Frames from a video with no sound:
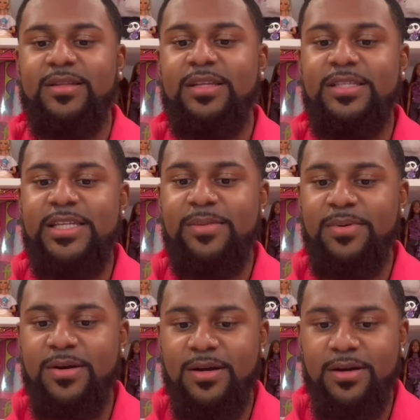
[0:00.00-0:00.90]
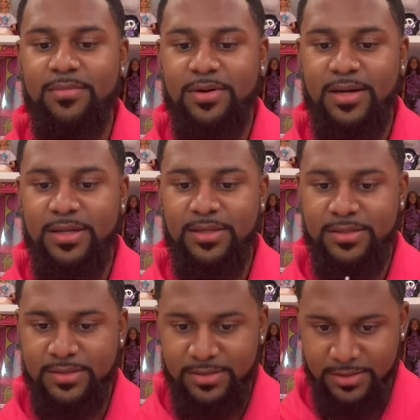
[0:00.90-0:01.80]
The tip of her umbrella.
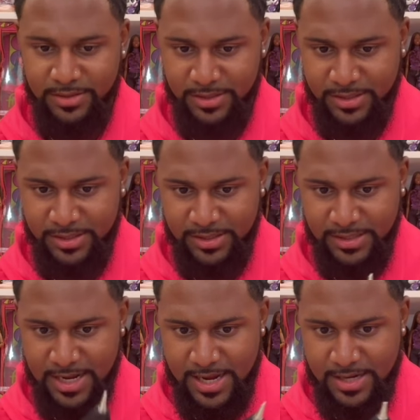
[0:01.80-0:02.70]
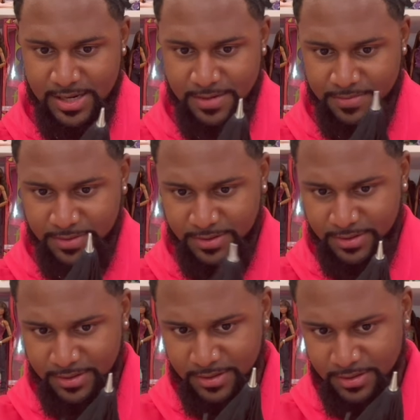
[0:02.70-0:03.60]
Does it just slide up?
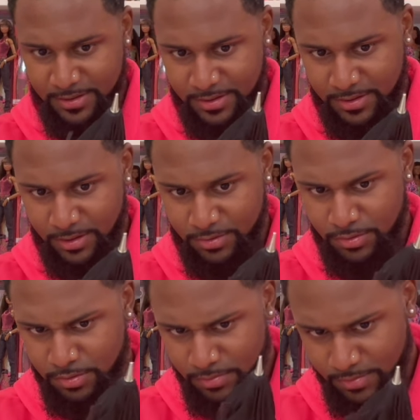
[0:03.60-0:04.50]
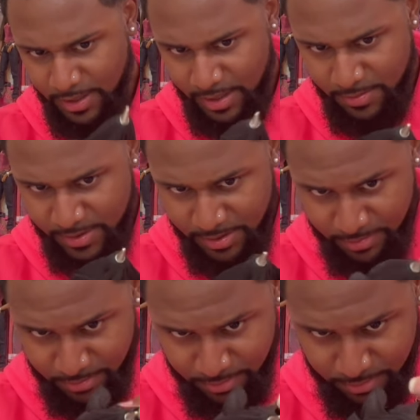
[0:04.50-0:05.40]
Ooh, how do we,
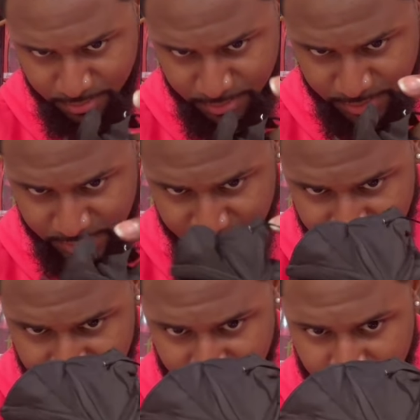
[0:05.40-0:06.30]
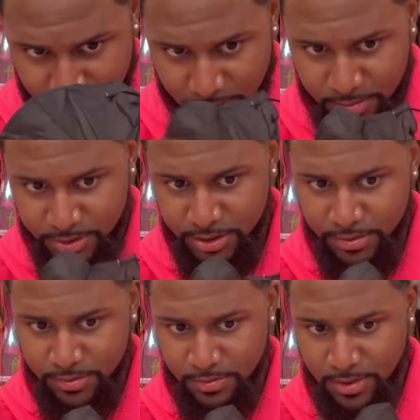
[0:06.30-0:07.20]
does it just slide up? Oh
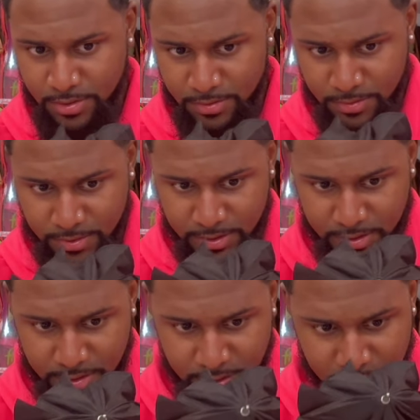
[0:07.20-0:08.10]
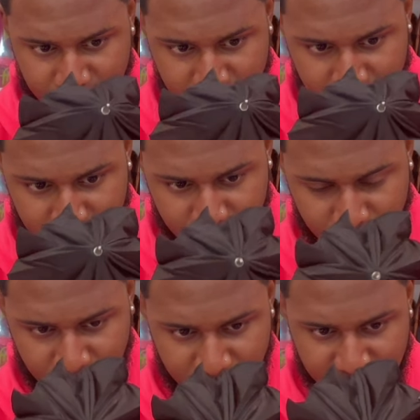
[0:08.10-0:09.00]
shoot, hold on. Hold
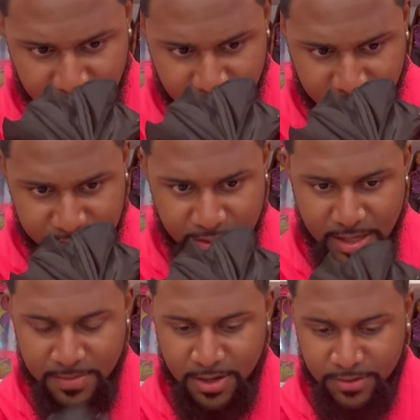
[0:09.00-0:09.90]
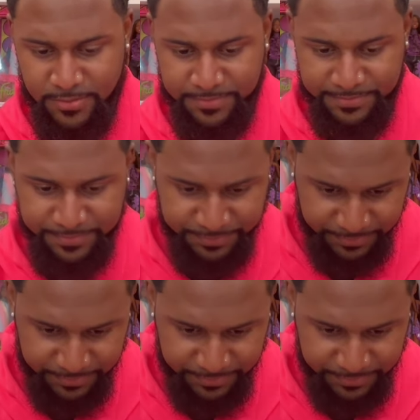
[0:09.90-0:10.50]
on, one of the things came out.